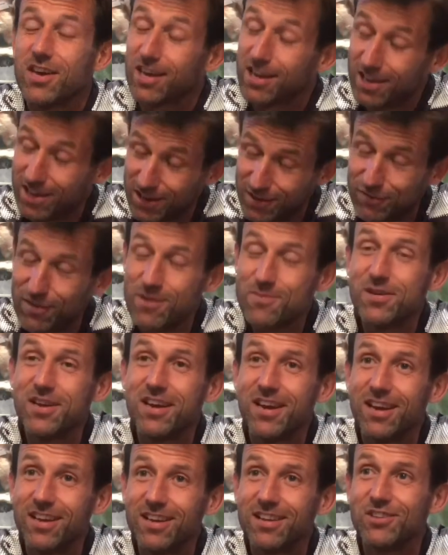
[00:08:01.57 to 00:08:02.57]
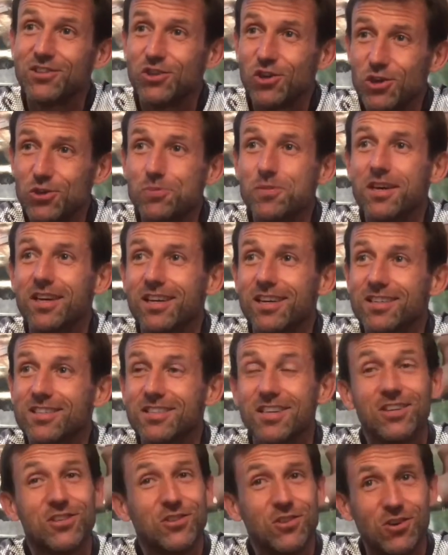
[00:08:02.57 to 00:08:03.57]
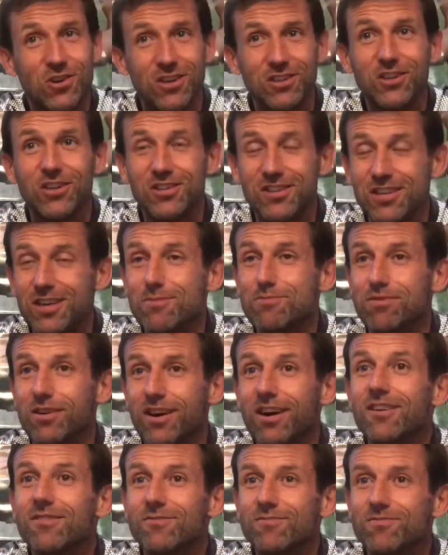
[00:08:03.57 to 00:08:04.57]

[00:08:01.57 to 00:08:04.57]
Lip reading: You can confirm Josh Meekings is not a Dundee player.